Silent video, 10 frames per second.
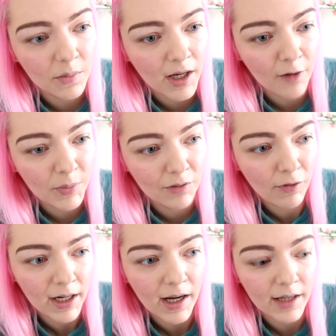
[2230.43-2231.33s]
I mean, I've been
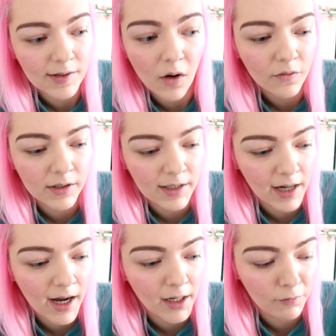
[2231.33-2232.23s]
ringing her as often as I can.